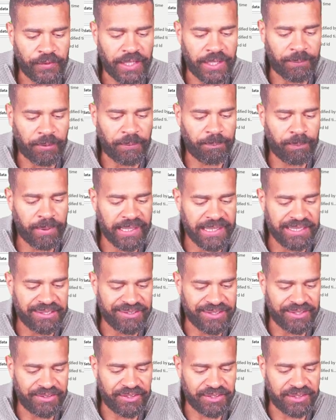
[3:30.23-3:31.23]
And I'm going to
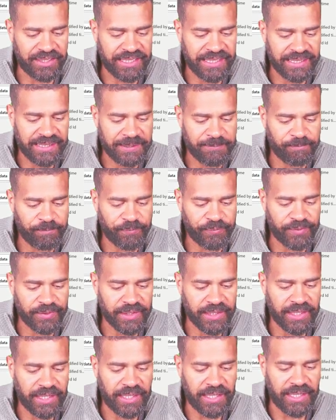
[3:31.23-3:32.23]
place it just here
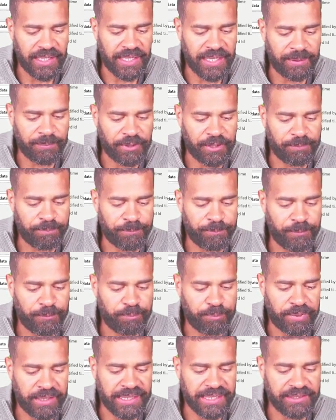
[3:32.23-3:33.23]
and I'm going to
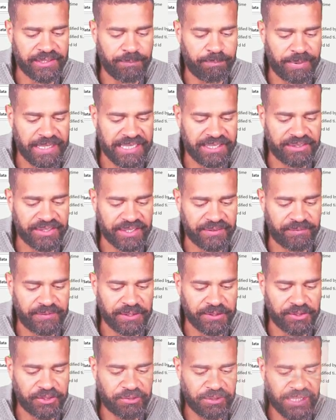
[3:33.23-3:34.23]
bring it to basic
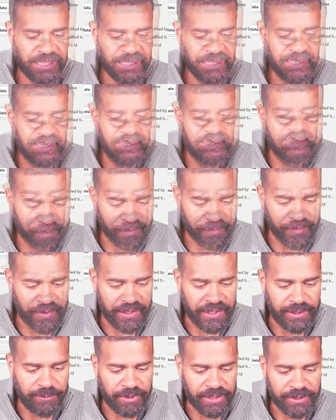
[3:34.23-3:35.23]
filtering.
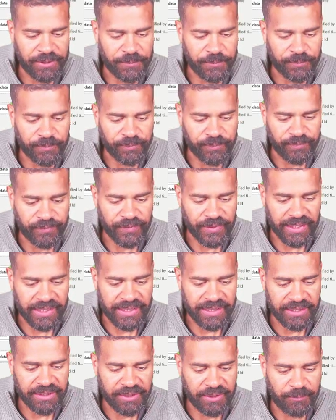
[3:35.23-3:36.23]
There we go.
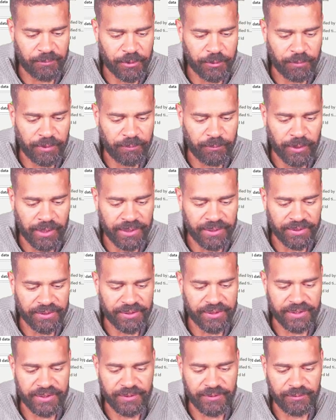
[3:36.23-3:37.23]
Okay. And what we
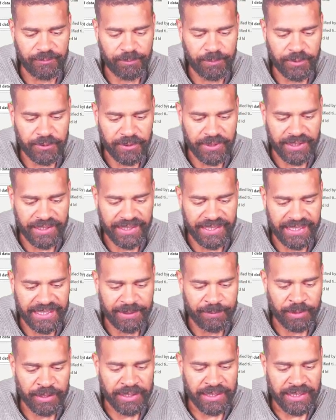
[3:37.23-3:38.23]
want, or in
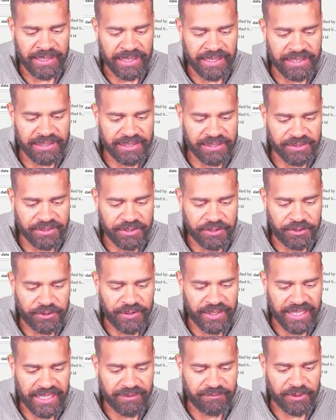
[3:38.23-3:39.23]
name, let's go to
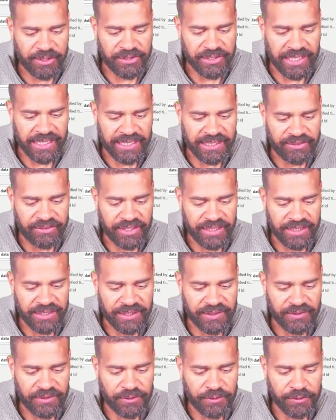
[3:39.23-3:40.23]
the average hygiene
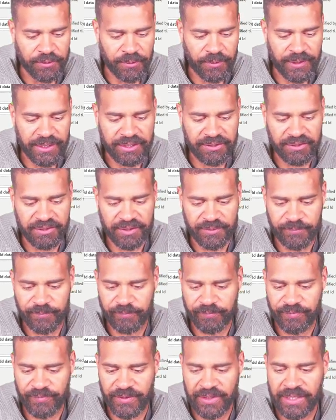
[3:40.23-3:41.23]
in the Northeast.
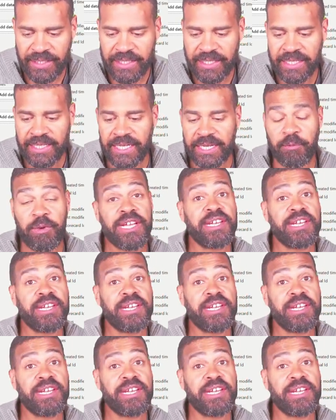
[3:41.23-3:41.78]
We